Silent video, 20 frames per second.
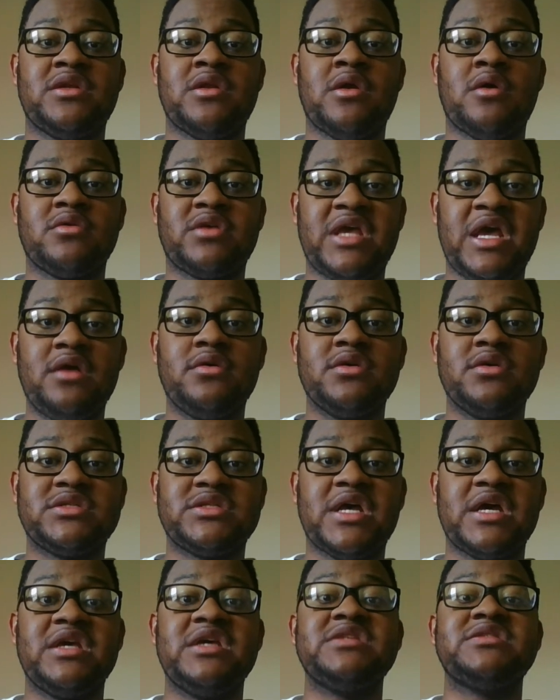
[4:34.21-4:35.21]
You know, Kang
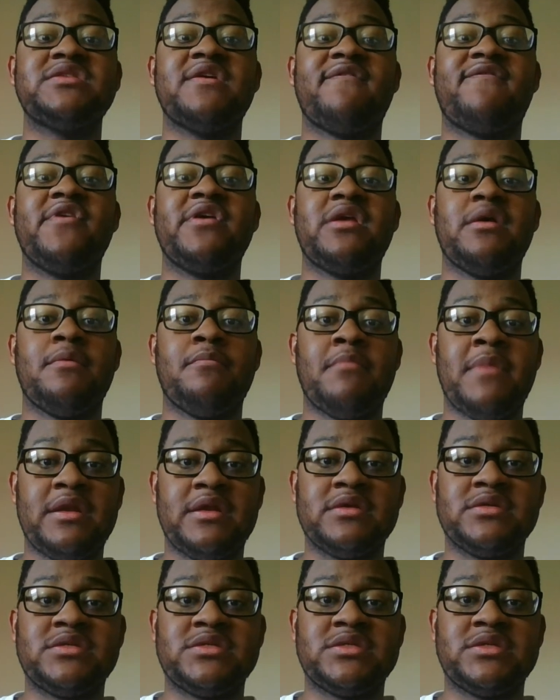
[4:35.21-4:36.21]
looks like he's a freaking
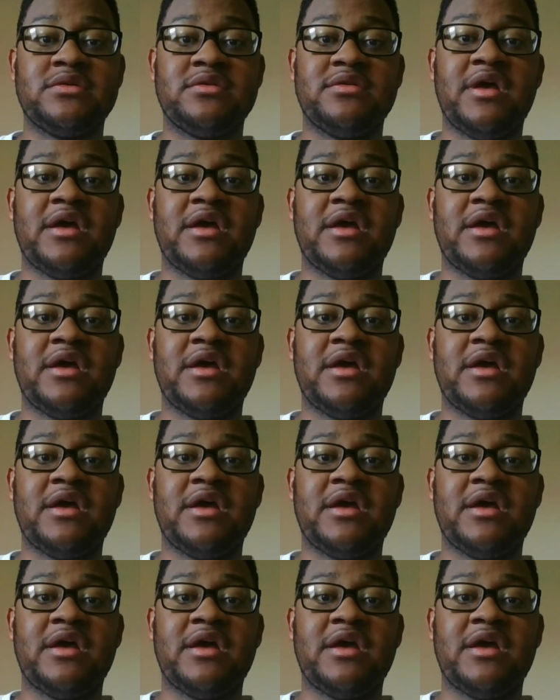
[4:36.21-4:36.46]
menace.